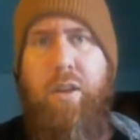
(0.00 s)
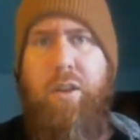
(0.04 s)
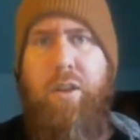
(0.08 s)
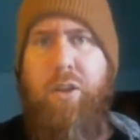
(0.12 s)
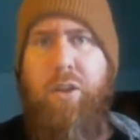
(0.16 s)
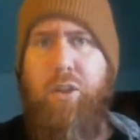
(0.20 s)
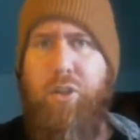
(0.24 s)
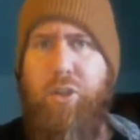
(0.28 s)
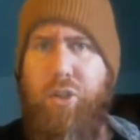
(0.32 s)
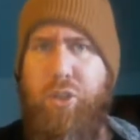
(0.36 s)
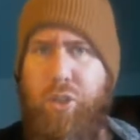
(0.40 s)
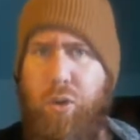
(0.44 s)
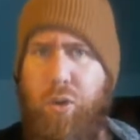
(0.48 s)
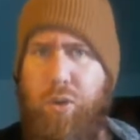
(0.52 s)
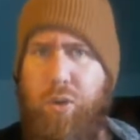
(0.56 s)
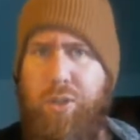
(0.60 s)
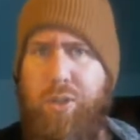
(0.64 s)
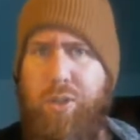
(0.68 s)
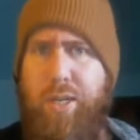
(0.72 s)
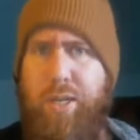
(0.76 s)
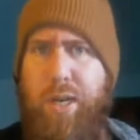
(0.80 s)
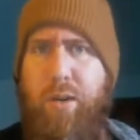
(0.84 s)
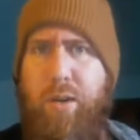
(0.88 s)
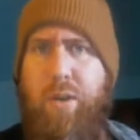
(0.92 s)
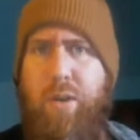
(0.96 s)
Your
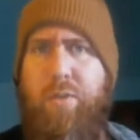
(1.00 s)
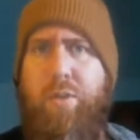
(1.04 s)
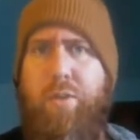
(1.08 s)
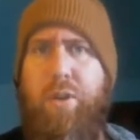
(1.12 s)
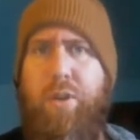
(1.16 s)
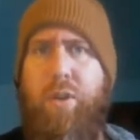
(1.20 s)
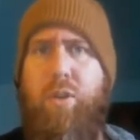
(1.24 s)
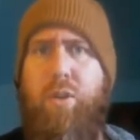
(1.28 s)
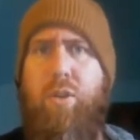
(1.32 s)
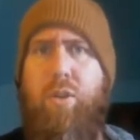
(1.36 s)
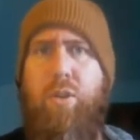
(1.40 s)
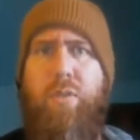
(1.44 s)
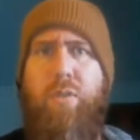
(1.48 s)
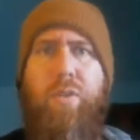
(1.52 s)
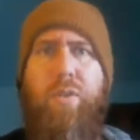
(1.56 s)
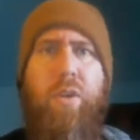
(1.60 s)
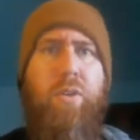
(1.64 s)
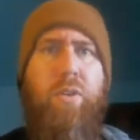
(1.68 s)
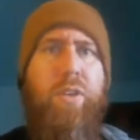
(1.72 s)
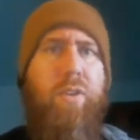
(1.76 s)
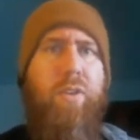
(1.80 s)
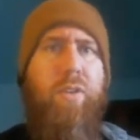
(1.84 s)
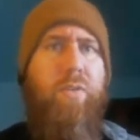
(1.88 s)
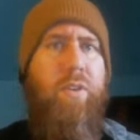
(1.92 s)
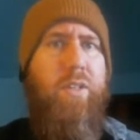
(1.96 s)
sources, however, include a few
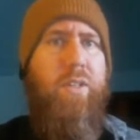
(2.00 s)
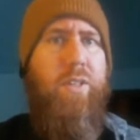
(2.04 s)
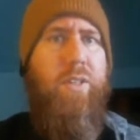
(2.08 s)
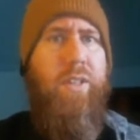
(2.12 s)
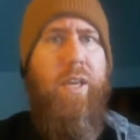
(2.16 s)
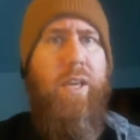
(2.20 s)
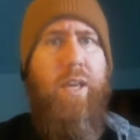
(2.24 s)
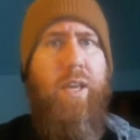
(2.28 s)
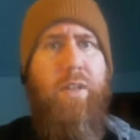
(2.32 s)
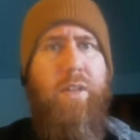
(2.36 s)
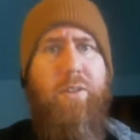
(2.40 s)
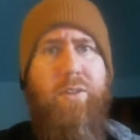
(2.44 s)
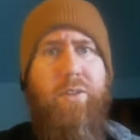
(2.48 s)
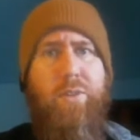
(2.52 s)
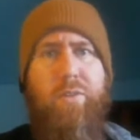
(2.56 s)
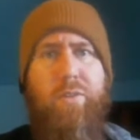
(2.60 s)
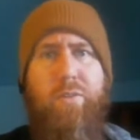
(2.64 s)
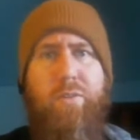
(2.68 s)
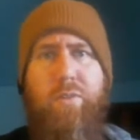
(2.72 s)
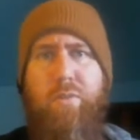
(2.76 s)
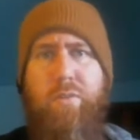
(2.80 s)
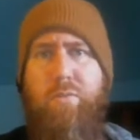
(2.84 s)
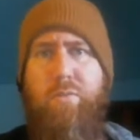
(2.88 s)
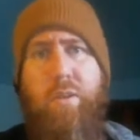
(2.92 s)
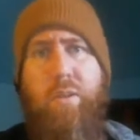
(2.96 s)
different dates.
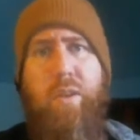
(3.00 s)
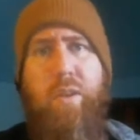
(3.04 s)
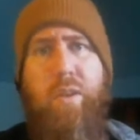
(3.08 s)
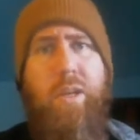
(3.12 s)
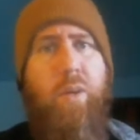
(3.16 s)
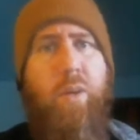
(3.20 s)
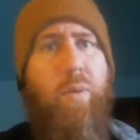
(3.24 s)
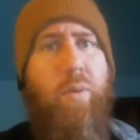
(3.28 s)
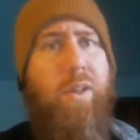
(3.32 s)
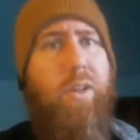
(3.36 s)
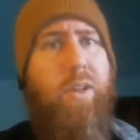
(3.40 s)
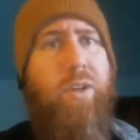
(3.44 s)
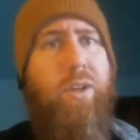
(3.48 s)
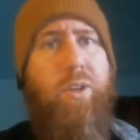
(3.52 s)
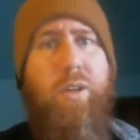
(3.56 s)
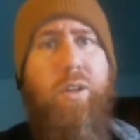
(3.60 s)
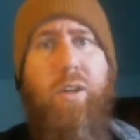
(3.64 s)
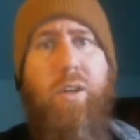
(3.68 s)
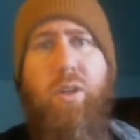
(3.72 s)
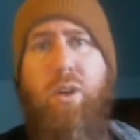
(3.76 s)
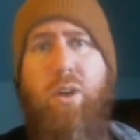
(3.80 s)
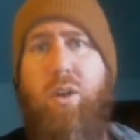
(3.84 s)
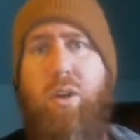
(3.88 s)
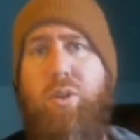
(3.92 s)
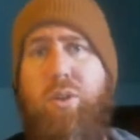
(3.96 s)
In your religion and
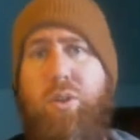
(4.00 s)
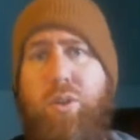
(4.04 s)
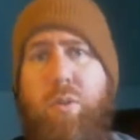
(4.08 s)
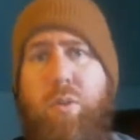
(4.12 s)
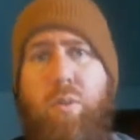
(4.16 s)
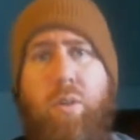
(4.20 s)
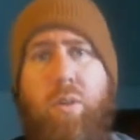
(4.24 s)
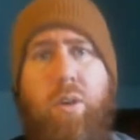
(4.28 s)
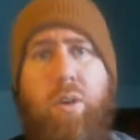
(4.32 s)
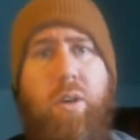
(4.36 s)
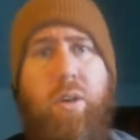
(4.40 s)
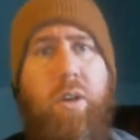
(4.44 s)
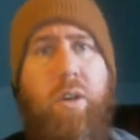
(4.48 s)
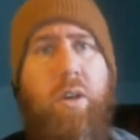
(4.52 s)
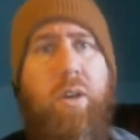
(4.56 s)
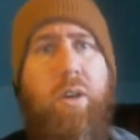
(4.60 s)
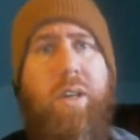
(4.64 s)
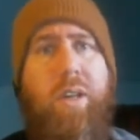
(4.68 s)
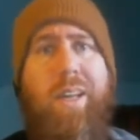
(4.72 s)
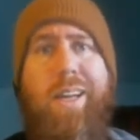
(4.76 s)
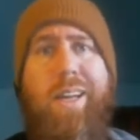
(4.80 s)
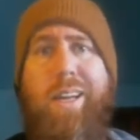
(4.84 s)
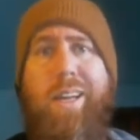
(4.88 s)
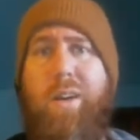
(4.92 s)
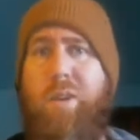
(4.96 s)
culture work,
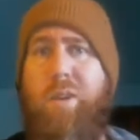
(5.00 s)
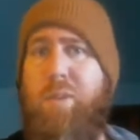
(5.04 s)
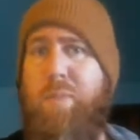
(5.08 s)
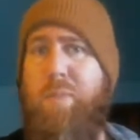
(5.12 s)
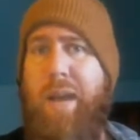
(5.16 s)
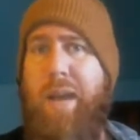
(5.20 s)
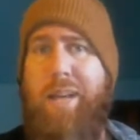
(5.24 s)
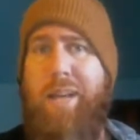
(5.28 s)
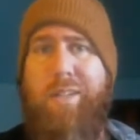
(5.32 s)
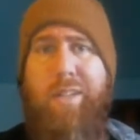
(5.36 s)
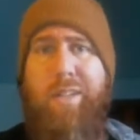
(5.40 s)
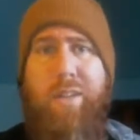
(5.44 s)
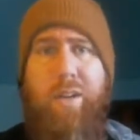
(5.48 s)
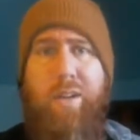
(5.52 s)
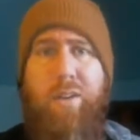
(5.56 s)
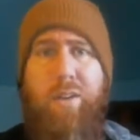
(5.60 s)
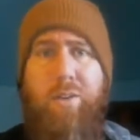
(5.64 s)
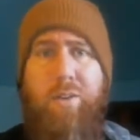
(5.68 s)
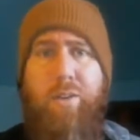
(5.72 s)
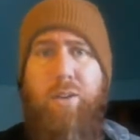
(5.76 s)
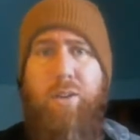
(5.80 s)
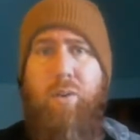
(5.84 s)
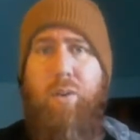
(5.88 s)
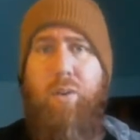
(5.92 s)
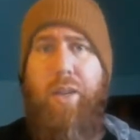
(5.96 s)
it goes back to the year
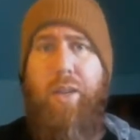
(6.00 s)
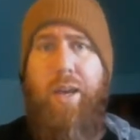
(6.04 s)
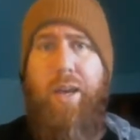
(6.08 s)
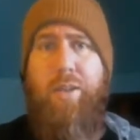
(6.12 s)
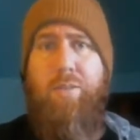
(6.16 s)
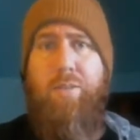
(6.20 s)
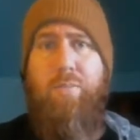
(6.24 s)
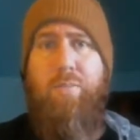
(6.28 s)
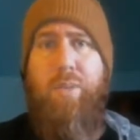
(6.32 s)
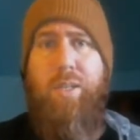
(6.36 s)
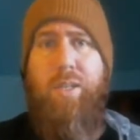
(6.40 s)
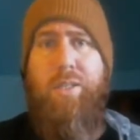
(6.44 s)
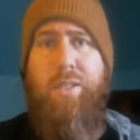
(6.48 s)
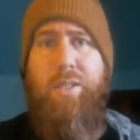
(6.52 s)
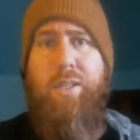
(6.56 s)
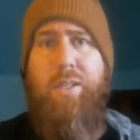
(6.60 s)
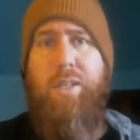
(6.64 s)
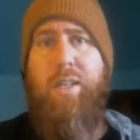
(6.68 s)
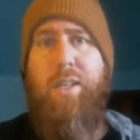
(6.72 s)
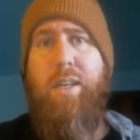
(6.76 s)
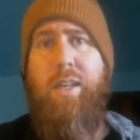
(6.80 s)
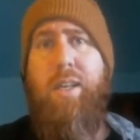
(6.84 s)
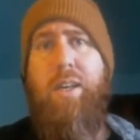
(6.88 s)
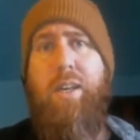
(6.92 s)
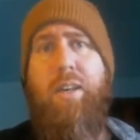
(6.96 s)
2000
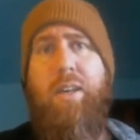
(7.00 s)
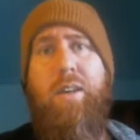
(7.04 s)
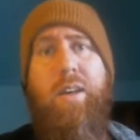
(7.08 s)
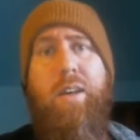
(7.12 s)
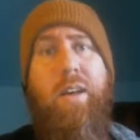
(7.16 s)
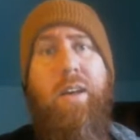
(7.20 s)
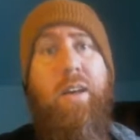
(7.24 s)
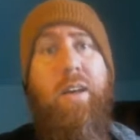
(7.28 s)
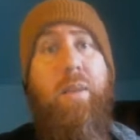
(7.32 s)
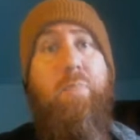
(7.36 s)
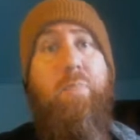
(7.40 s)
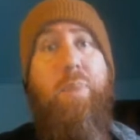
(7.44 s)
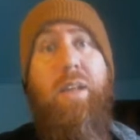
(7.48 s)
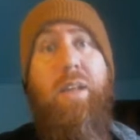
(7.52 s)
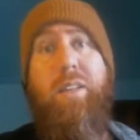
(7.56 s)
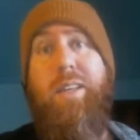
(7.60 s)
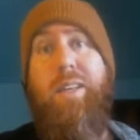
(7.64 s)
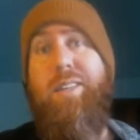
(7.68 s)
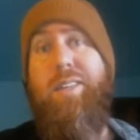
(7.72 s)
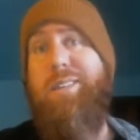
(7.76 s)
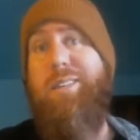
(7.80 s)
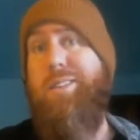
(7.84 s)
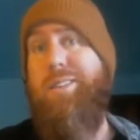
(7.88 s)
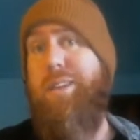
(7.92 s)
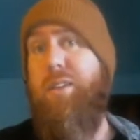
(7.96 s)
BCE. Bentley
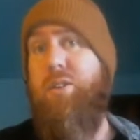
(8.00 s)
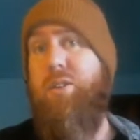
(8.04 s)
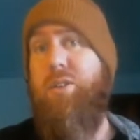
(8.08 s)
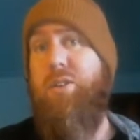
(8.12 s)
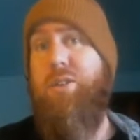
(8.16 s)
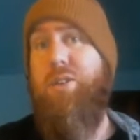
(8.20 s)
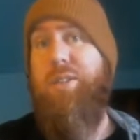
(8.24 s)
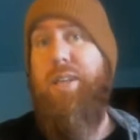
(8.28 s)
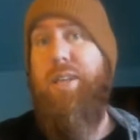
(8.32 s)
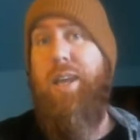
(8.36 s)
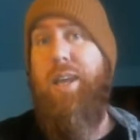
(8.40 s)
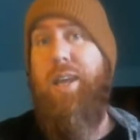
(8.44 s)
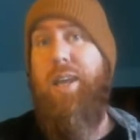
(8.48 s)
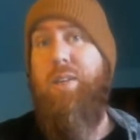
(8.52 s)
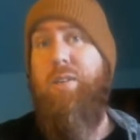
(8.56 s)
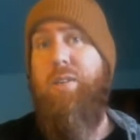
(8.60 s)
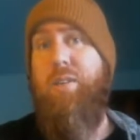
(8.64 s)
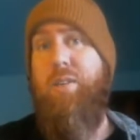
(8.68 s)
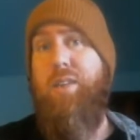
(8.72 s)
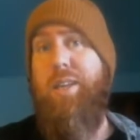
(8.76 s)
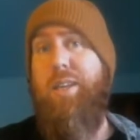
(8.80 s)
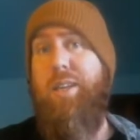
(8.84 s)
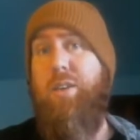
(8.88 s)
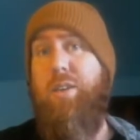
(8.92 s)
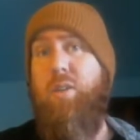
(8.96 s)
and Ziegler say
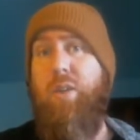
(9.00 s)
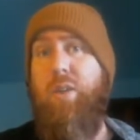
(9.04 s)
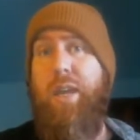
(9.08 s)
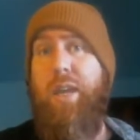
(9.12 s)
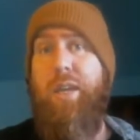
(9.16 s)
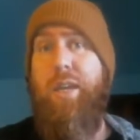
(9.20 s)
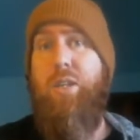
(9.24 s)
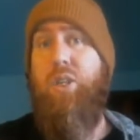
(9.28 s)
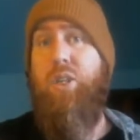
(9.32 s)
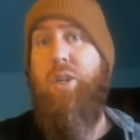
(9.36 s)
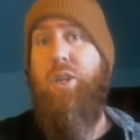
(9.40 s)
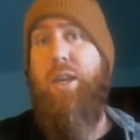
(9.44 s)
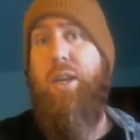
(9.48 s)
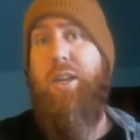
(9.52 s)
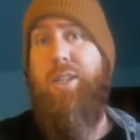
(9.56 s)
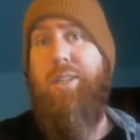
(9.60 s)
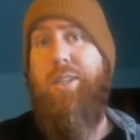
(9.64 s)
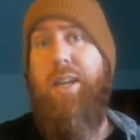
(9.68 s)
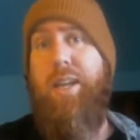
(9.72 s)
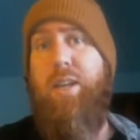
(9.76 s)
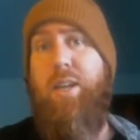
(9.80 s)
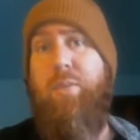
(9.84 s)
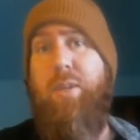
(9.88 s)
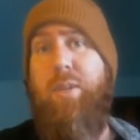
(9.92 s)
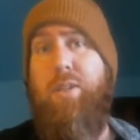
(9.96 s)
that the Indo-Gangetic
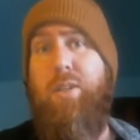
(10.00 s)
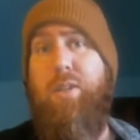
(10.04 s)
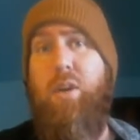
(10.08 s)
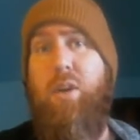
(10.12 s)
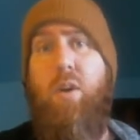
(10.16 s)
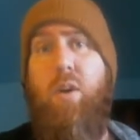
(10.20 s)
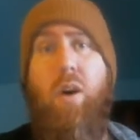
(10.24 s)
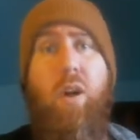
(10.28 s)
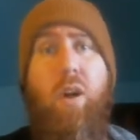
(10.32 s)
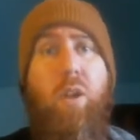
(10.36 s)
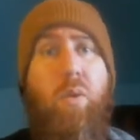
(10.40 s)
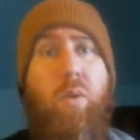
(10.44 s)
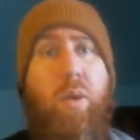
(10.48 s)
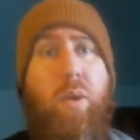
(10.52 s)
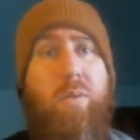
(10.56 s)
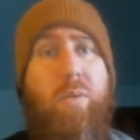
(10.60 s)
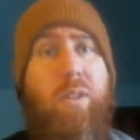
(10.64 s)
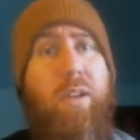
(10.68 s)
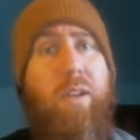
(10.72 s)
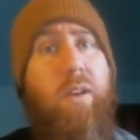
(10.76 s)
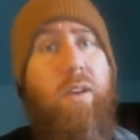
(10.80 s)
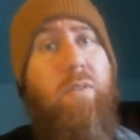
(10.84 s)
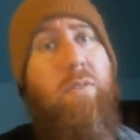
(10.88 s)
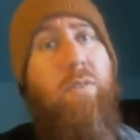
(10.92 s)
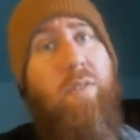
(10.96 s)
settlements go all the way up to
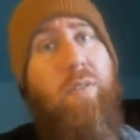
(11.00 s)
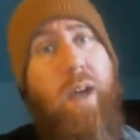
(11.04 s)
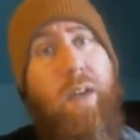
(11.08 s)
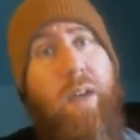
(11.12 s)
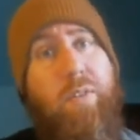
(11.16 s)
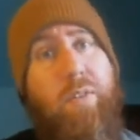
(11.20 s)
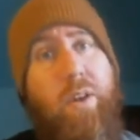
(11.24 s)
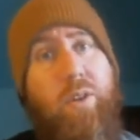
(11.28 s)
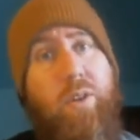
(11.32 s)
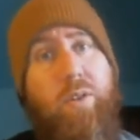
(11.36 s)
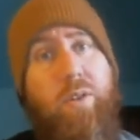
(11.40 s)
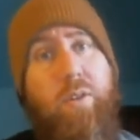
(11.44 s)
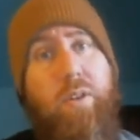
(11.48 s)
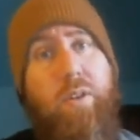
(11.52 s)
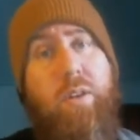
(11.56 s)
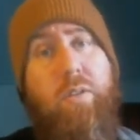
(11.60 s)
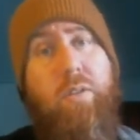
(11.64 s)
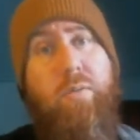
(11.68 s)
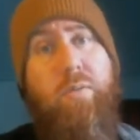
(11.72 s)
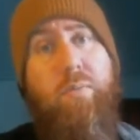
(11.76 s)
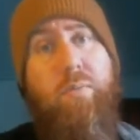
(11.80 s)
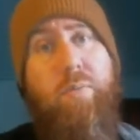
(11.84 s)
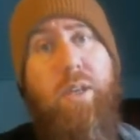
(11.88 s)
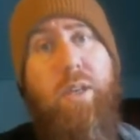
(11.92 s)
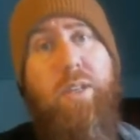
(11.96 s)
the year 500
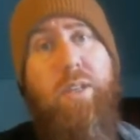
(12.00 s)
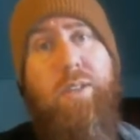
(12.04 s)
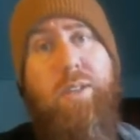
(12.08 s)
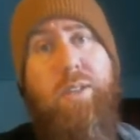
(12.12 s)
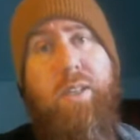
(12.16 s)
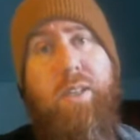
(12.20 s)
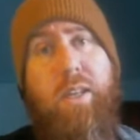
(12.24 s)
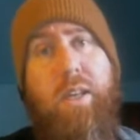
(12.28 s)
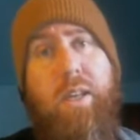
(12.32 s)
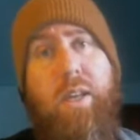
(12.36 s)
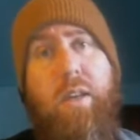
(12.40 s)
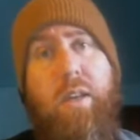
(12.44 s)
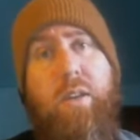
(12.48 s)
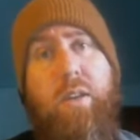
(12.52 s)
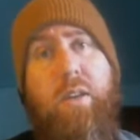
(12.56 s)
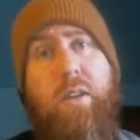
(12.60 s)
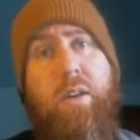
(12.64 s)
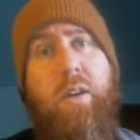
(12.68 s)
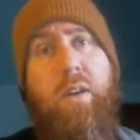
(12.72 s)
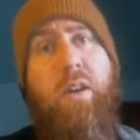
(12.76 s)
BCE.